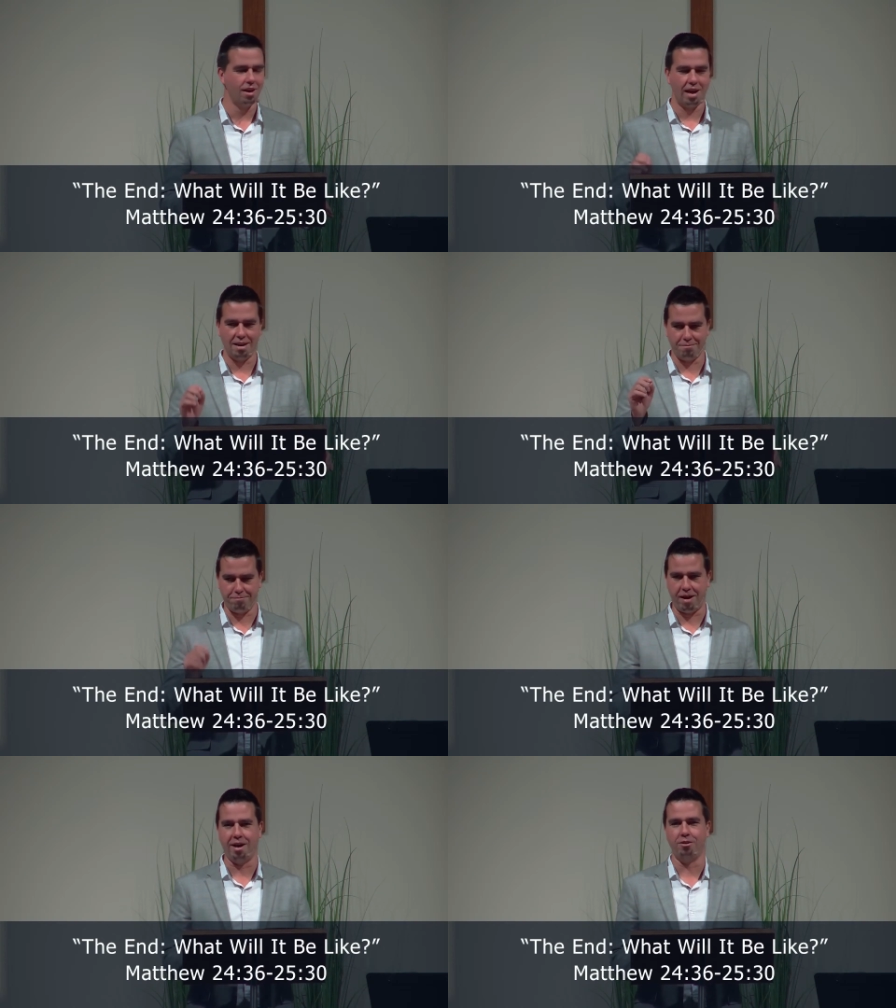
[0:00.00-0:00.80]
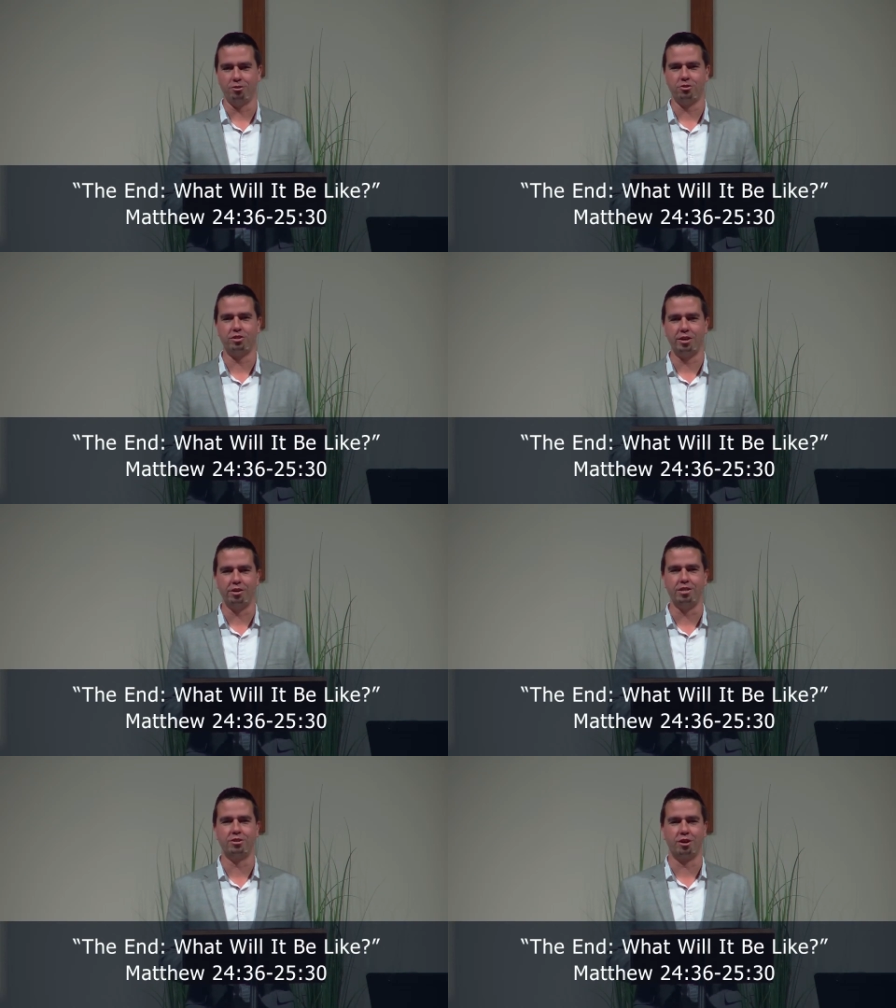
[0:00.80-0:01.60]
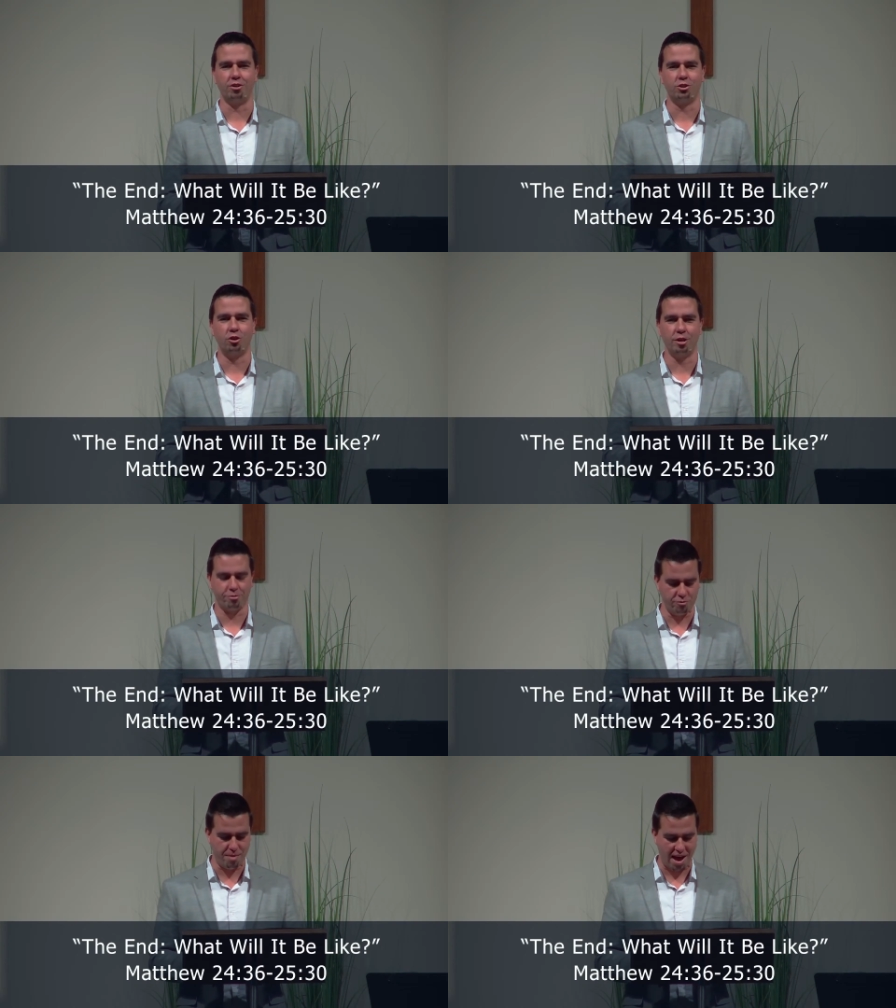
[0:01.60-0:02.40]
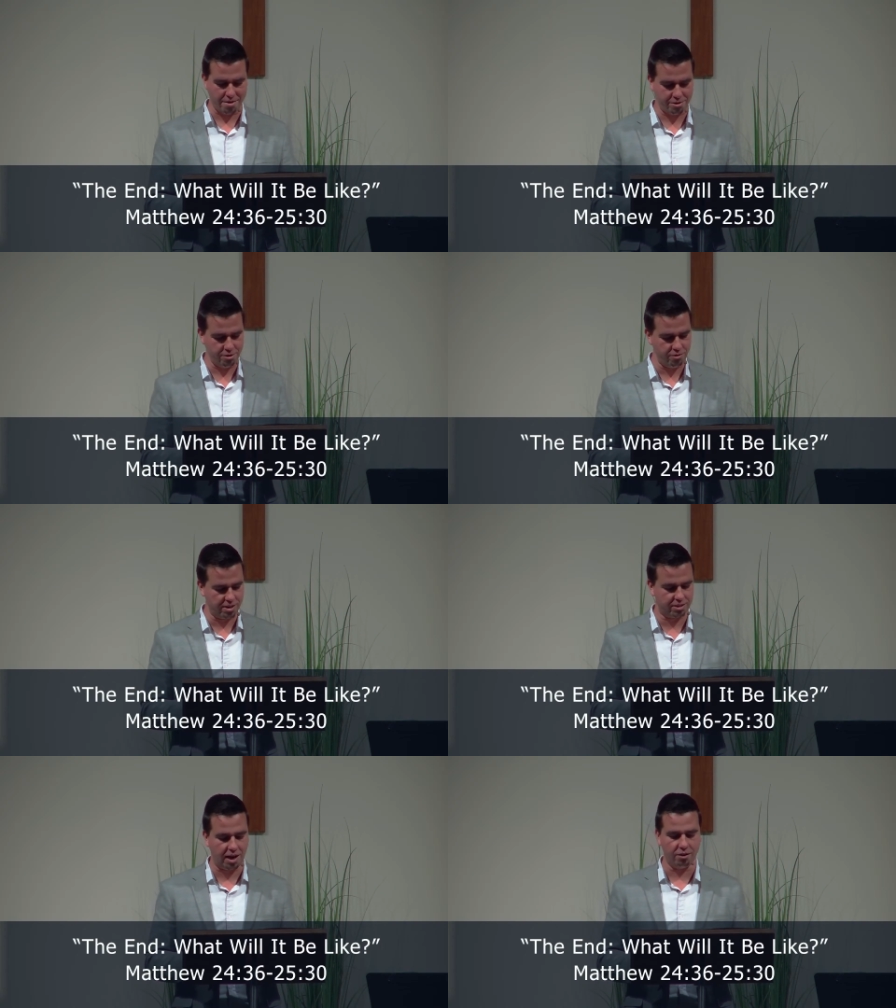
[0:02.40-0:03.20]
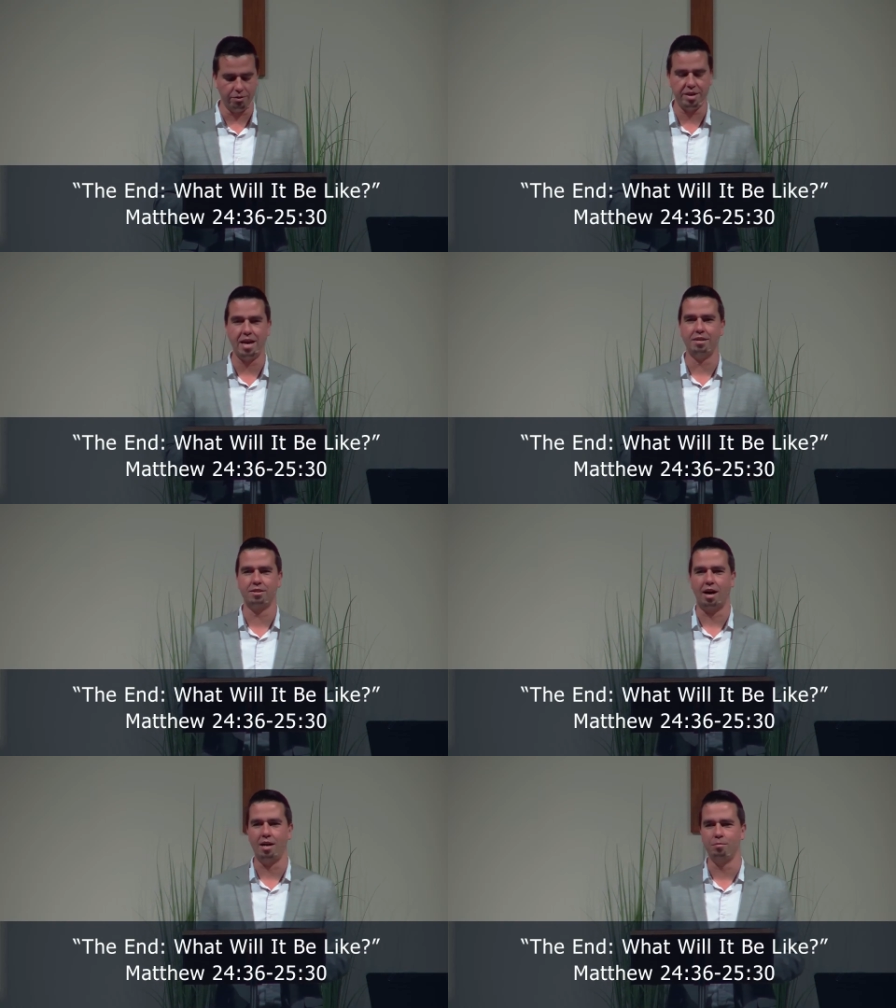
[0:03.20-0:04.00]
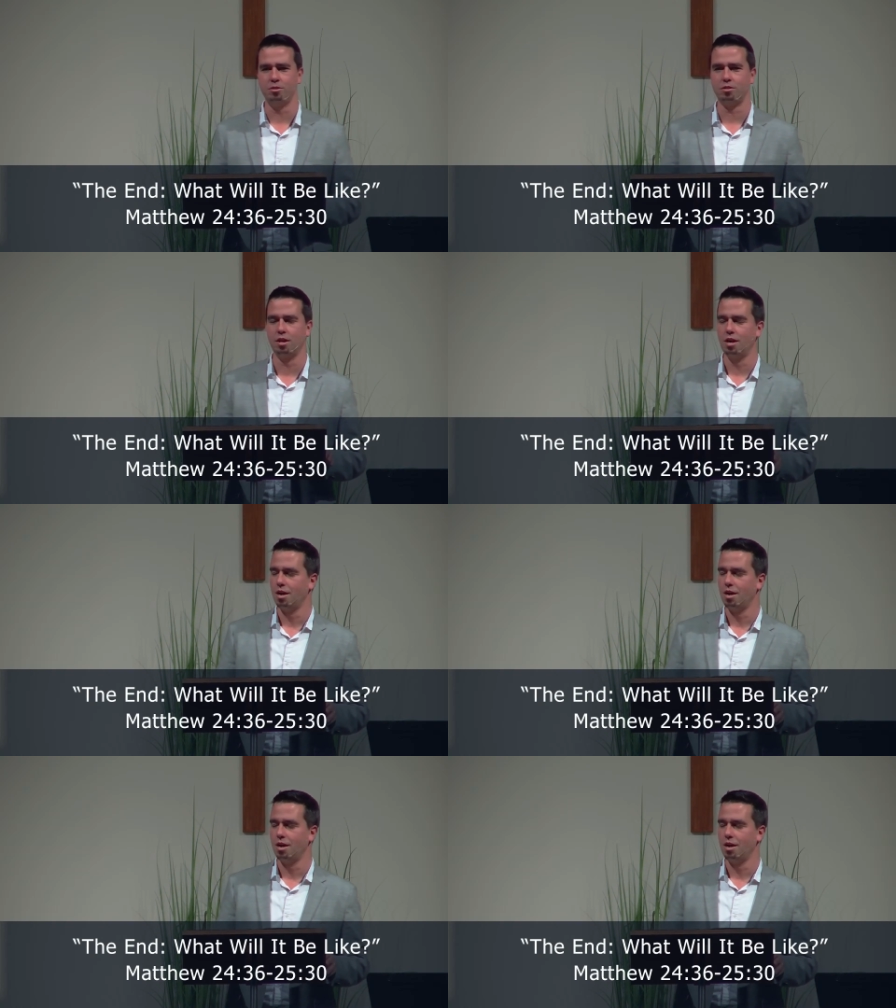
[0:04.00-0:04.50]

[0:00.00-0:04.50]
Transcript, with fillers: and final series in our journey through Matthew entitled The End Times.